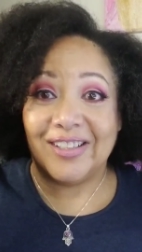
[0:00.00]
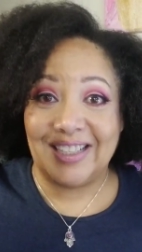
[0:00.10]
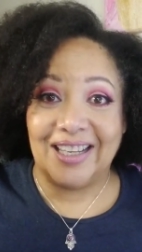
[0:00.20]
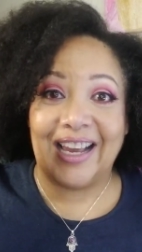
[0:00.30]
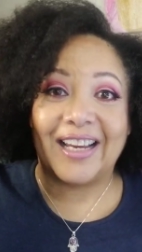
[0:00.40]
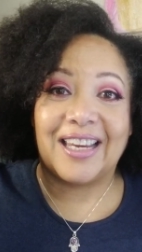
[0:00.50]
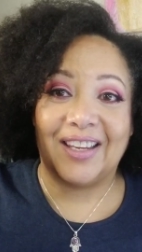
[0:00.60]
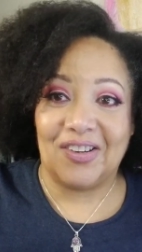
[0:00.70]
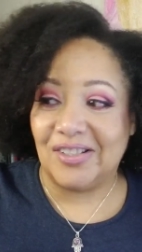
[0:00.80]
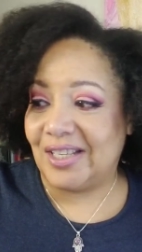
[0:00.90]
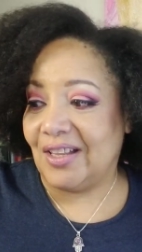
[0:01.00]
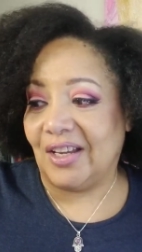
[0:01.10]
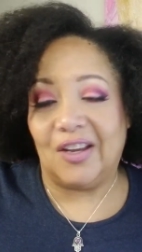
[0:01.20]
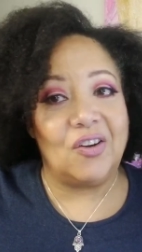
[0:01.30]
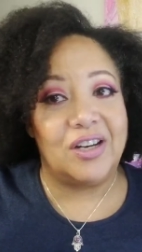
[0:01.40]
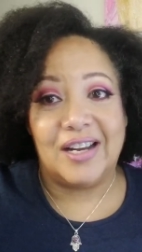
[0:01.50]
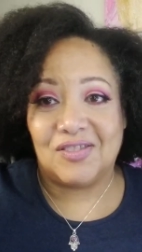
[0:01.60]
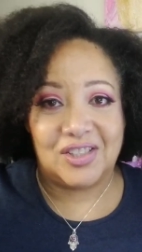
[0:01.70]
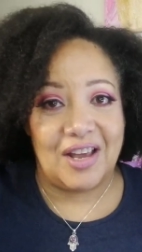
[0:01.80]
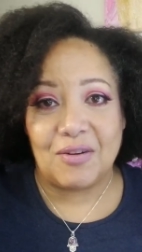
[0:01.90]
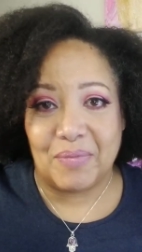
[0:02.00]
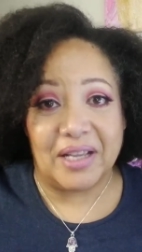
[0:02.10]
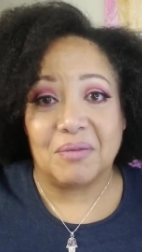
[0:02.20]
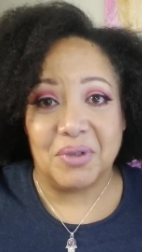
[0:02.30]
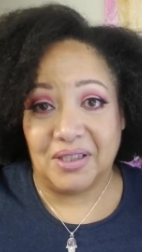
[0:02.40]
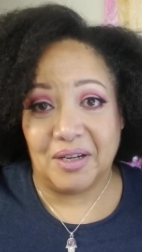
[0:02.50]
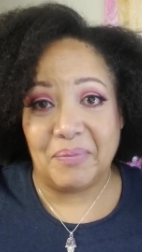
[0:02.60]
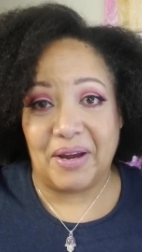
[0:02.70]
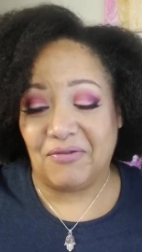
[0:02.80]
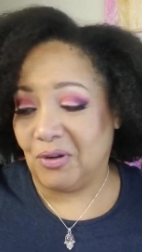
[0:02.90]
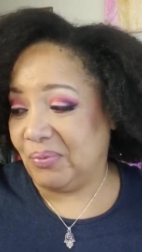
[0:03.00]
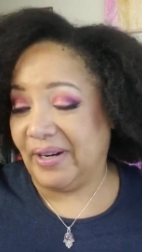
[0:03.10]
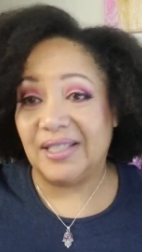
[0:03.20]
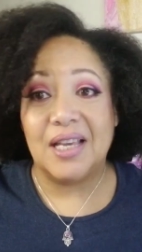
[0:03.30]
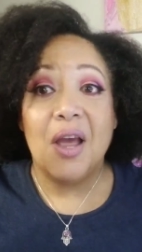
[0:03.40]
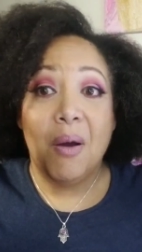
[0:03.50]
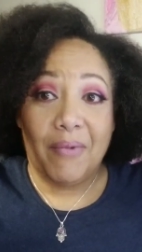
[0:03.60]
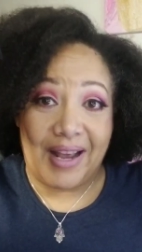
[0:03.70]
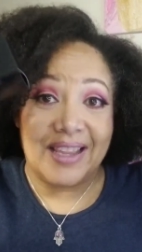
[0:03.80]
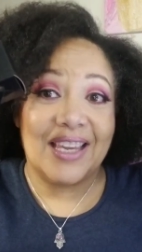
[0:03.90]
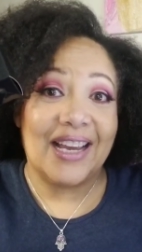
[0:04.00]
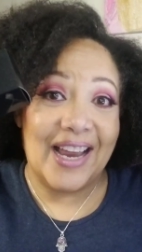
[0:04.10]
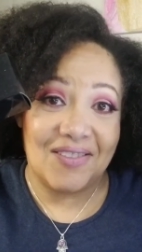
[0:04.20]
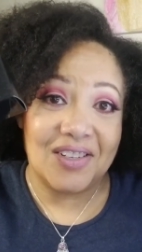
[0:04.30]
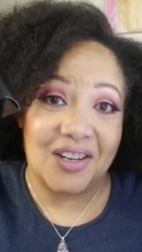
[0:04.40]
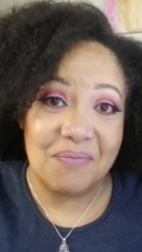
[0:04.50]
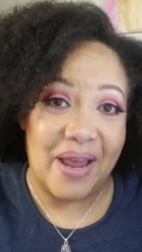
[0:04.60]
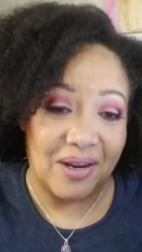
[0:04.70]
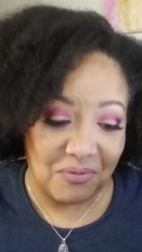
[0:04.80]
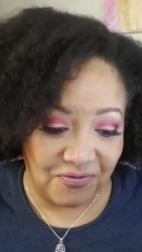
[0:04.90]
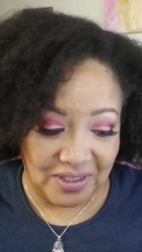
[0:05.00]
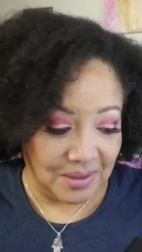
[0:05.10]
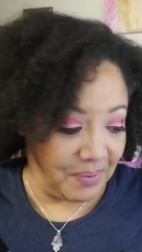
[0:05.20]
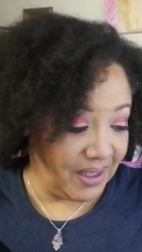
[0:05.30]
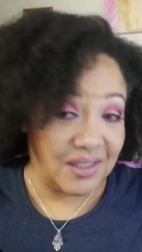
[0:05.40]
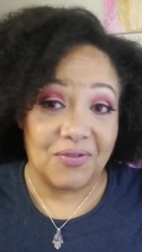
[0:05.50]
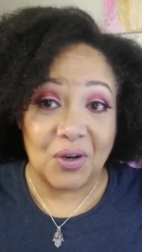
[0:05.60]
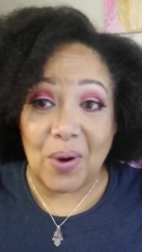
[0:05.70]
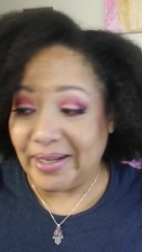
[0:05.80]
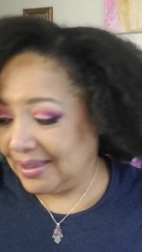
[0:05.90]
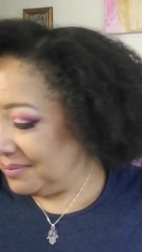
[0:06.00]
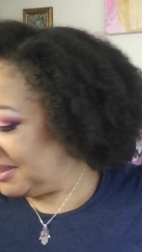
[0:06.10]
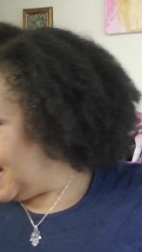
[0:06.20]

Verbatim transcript: until I could get it on sale again or I just had to bite the bullet and pay full price. But I think I have enough Mac Fix Plus for quite some